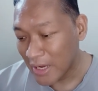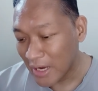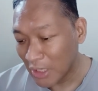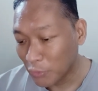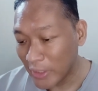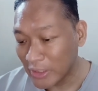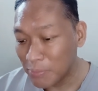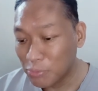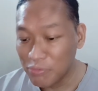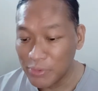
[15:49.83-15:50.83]
A great
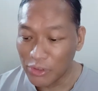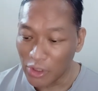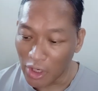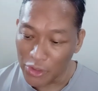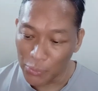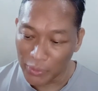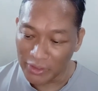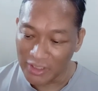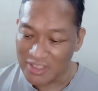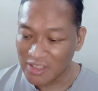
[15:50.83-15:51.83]
improvement than the other one,
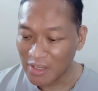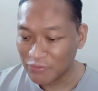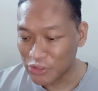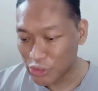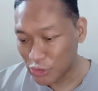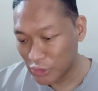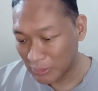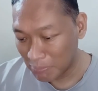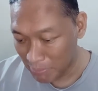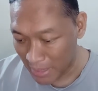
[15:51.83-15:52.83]
the stuffed shirt
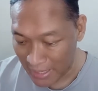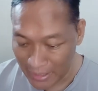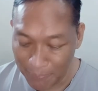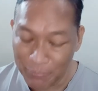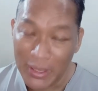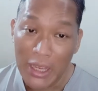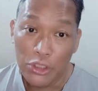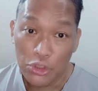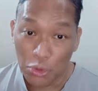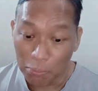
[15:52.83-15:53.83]
Ben.
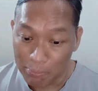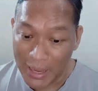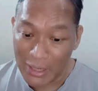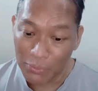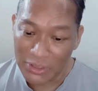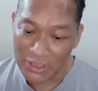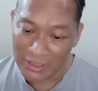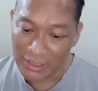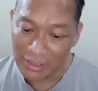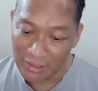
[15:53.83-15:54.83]
So Ben was
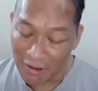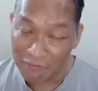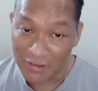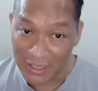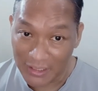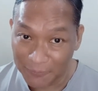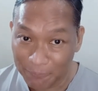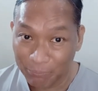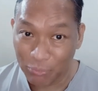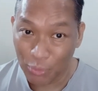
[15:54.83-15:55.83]
still loving,
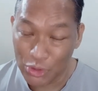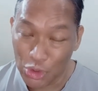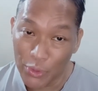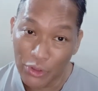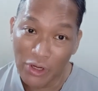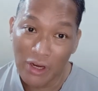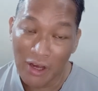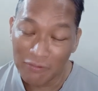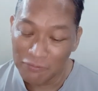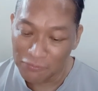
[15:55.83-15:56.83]
was showing her
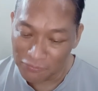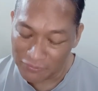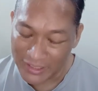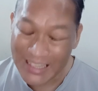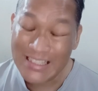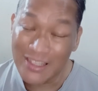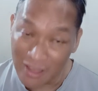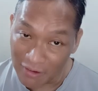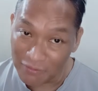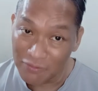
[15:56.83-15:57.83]
love, his love